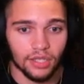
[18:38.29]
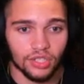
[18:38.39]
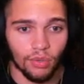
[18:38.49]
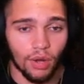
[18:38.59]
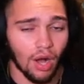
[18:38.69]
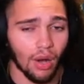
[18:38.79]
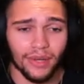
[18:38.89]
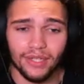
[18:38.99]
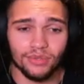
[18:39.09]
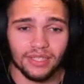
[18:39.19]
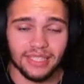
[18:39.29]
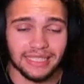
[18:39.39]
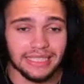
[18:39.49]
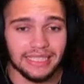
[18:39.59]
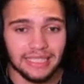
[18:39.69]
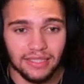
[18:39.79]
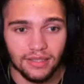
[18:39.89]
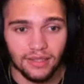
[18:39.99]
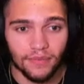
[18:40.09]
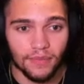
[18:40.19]
So all we gotta do is click CC
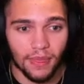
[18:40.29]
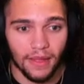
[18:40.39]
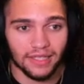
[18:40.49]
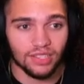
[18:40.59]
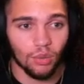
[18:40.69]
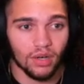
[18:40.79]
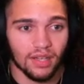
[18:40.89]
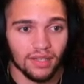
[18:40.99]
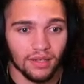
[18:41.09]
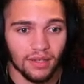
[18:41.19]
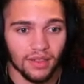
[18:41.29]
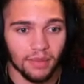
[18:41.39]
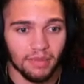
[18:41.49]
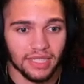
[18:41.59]
until one of the big